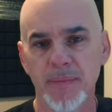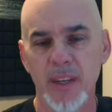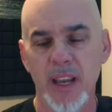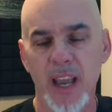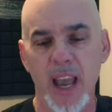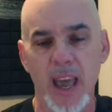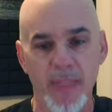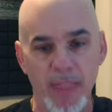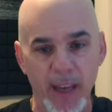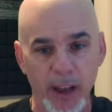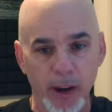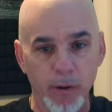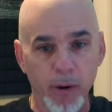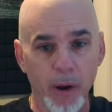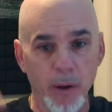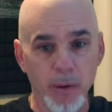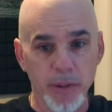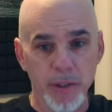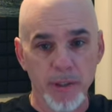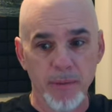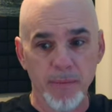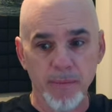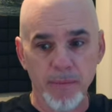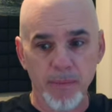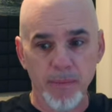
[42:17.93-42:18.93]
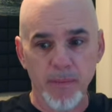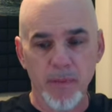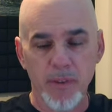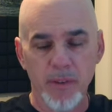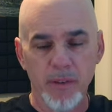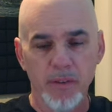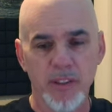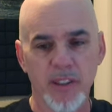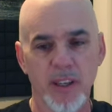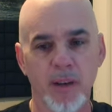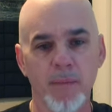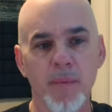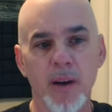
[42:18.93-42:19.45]
And that grows.
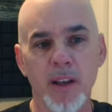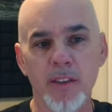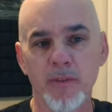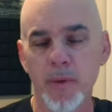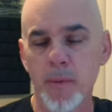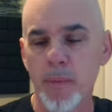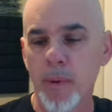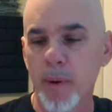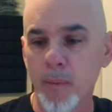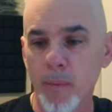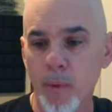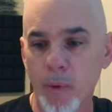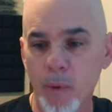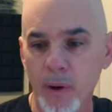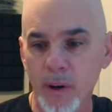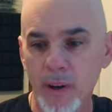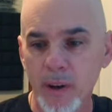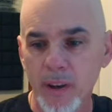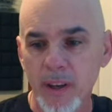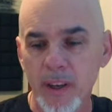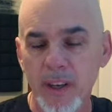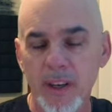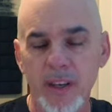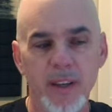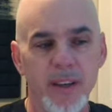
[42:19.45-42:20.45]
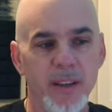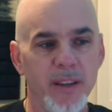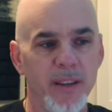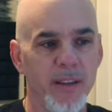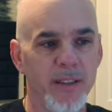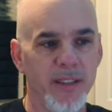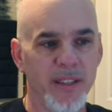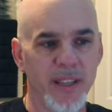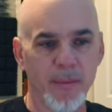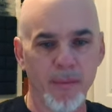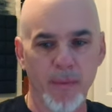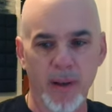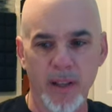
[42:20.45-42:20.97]
Some months we put more,
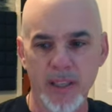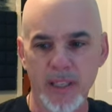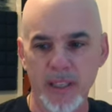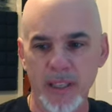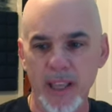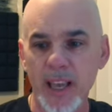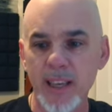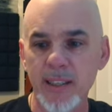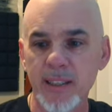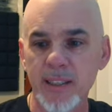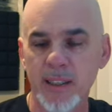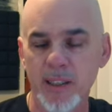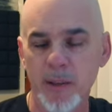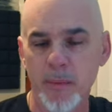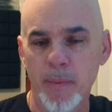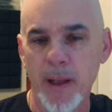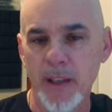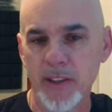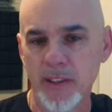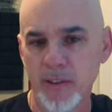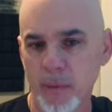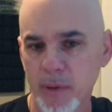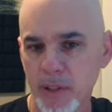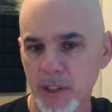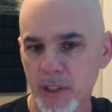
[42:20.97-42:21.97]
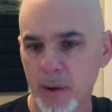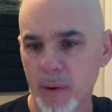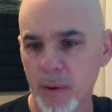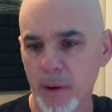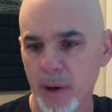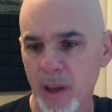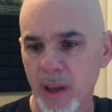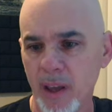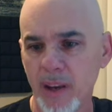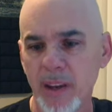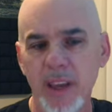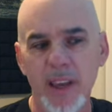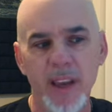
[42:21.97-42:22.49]
some months less. It depends on what's going
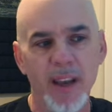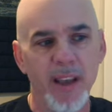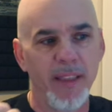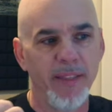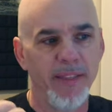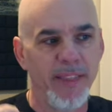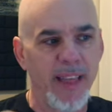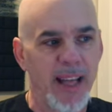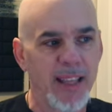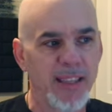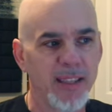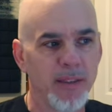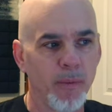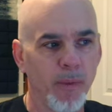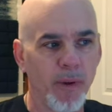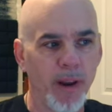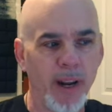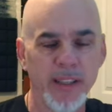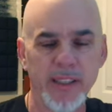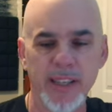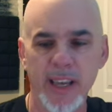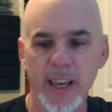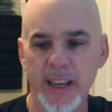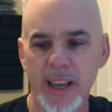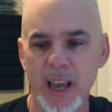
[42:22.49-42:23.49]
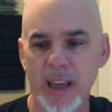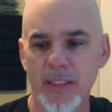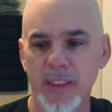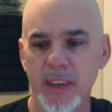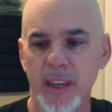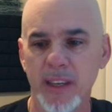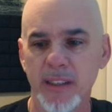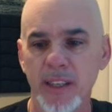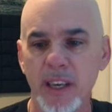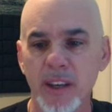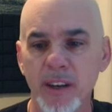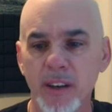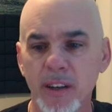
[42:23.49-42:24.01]
on. That's when I take Kathy to
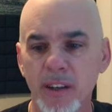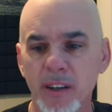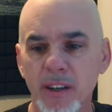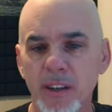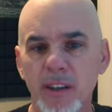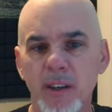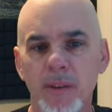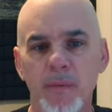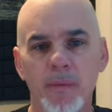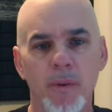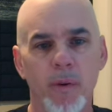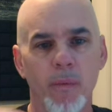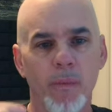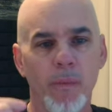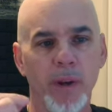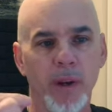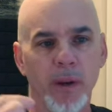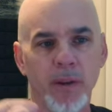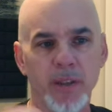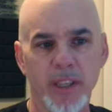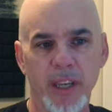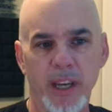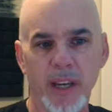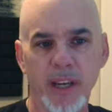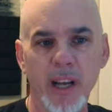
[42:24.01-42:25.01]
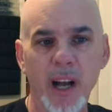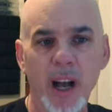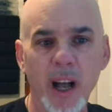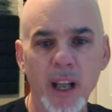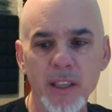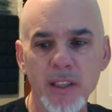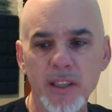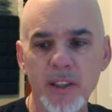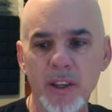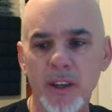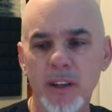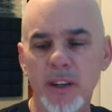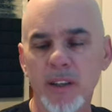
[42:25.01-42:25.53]
dinner. We go see a
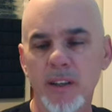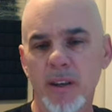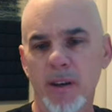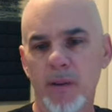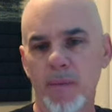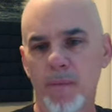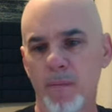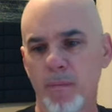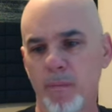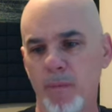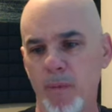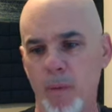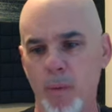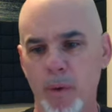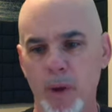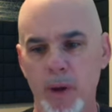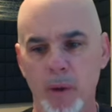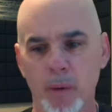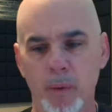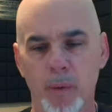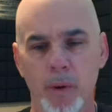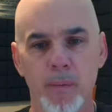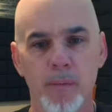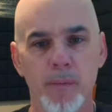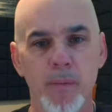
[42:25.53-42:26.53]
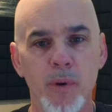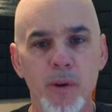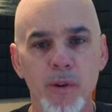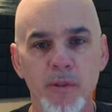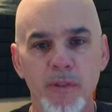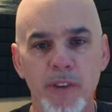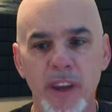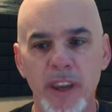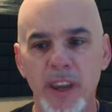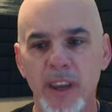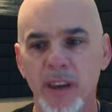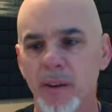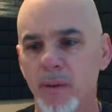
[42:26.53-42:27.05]
concert. We want to go to a
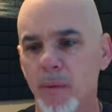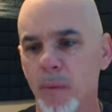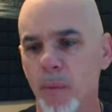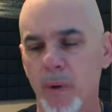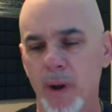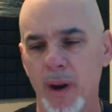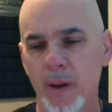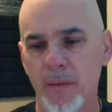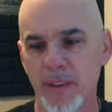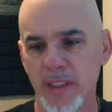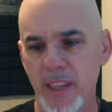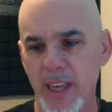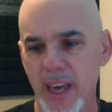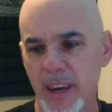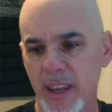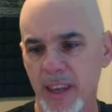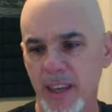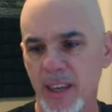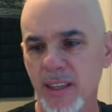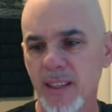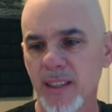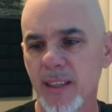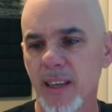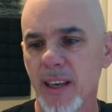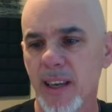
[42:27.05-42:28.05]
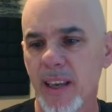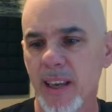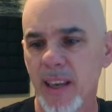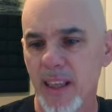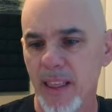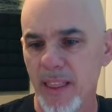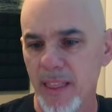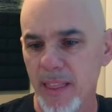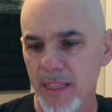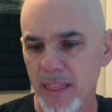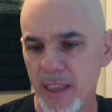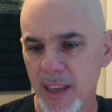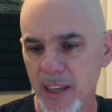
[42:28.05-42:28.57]
movie, whatever that is.
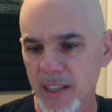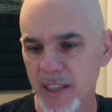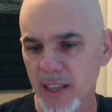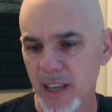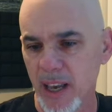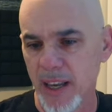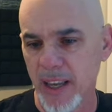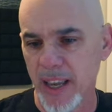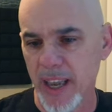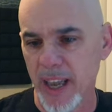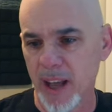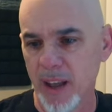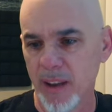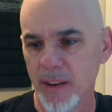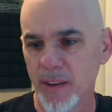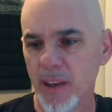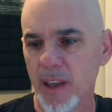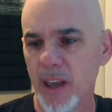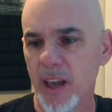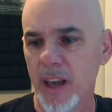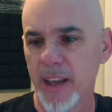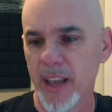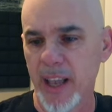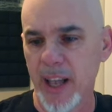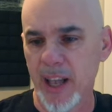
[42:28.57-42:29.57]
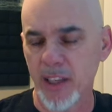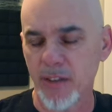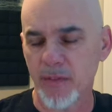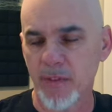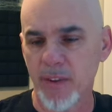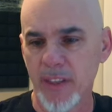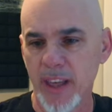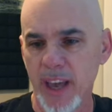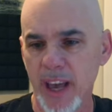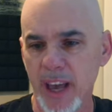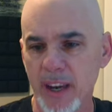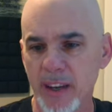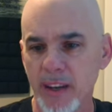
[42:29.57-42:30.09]
This account accounts for
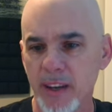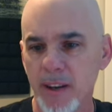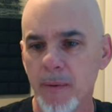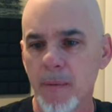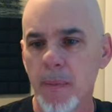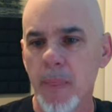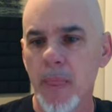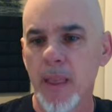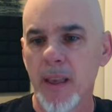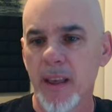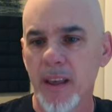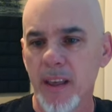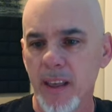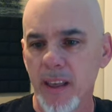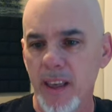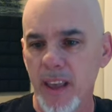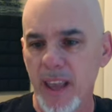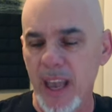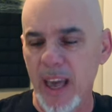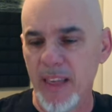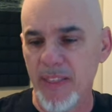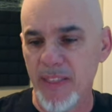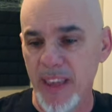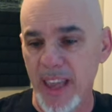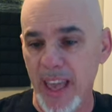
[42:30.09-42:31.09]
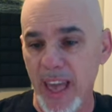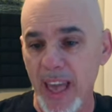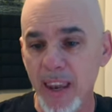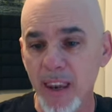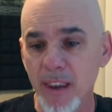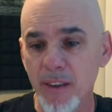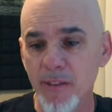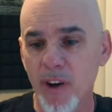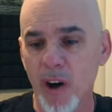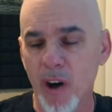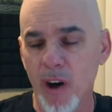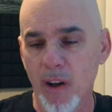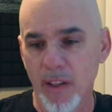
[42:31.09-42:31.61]
that. At the end
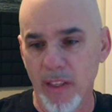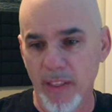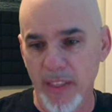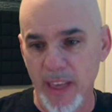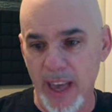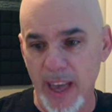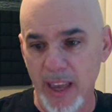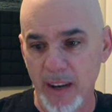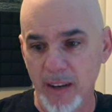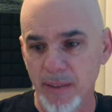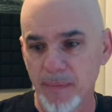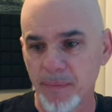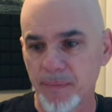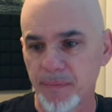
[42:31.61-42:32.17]
of all of that,